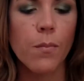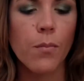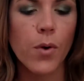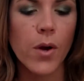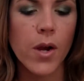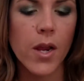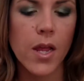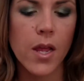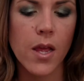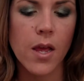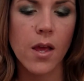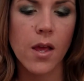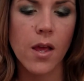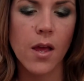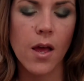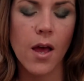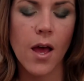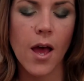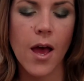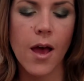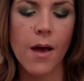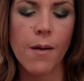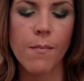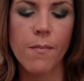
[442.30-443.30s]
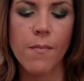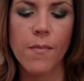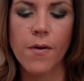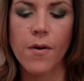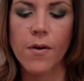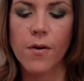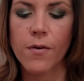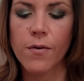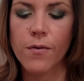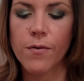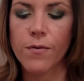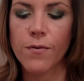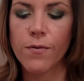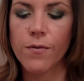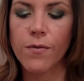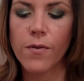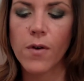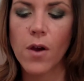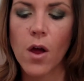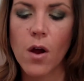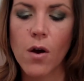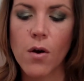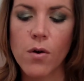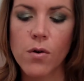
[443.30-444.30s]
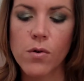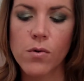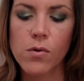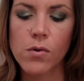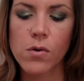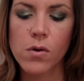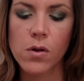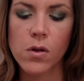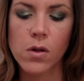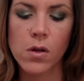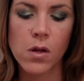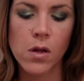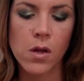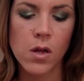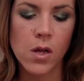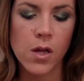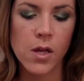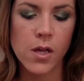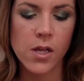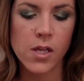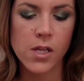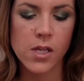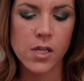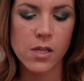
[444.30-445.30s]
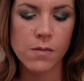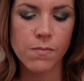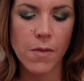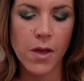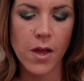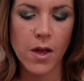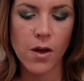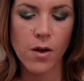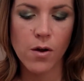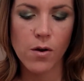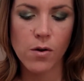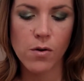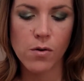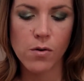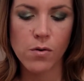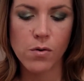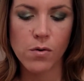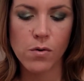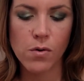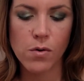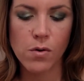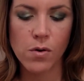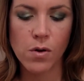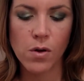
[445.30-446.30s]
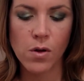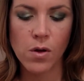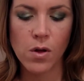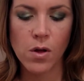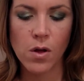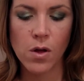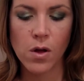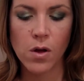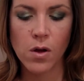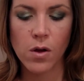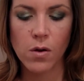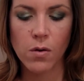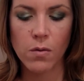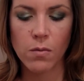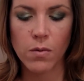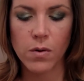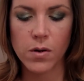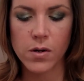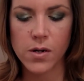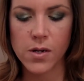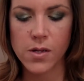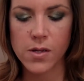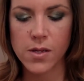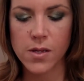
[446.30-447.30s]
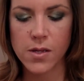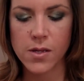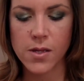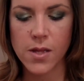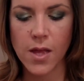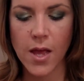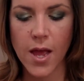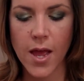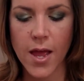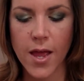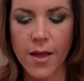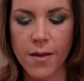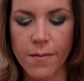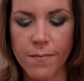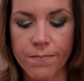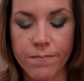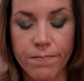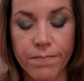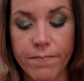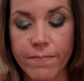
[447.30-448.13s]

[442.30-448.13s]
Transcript: pretty um, floral smell. What does it say?